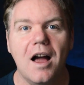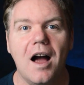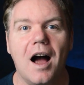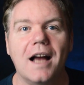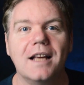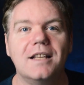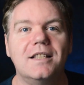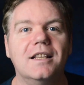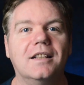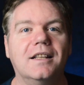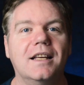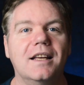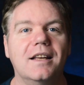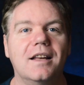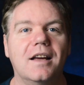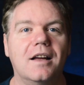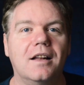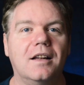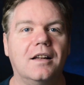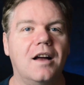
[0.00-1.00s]
I still
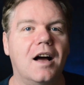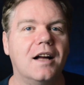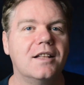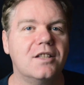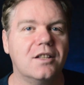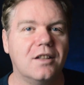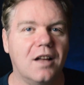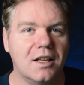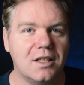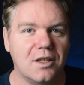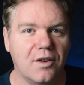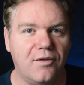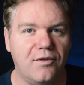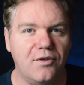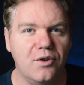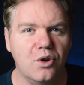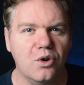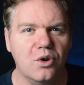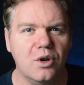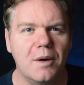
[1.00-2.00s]
eat lots and lots of
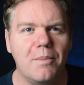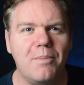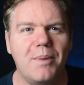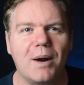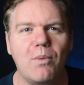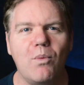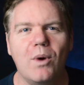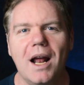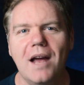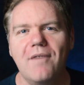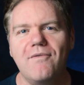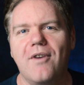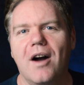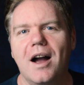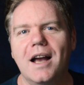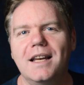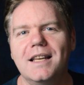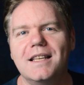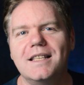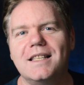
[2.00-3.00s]
food, but what I
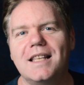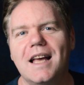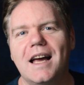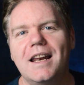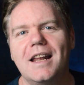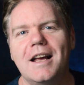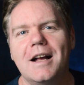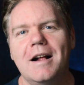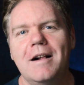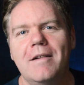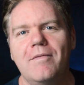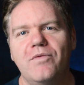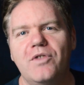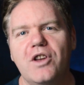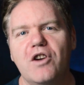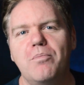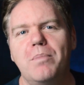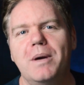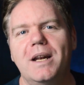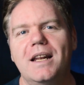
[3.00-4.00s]
find is that
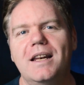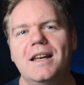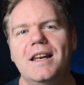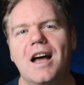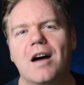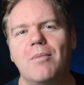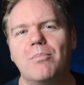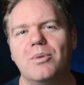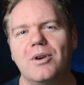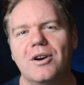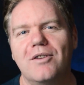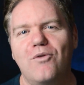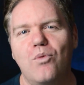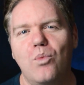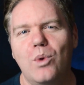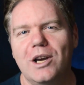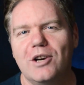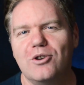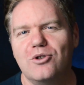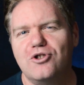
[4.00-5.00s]
there have been a number of
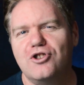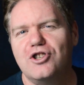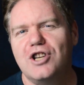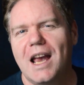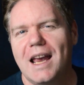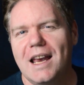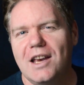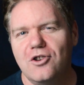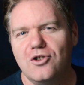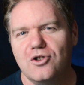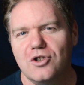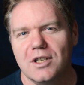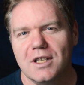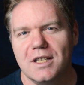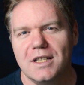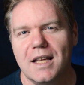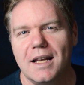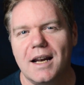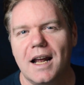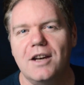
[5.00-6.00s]
weird
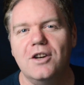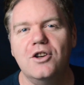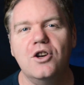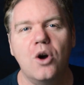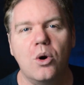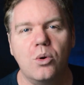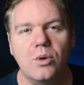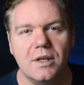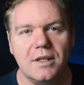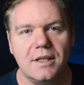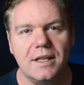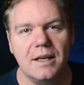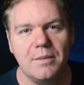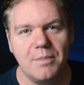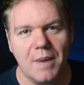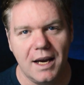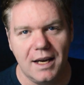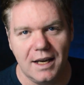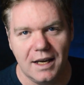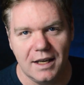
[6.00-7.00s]
changes that I notice in
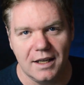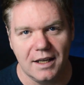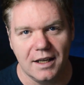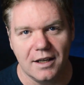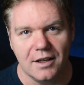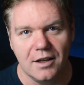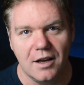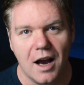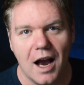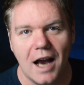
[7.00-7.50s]
my eating.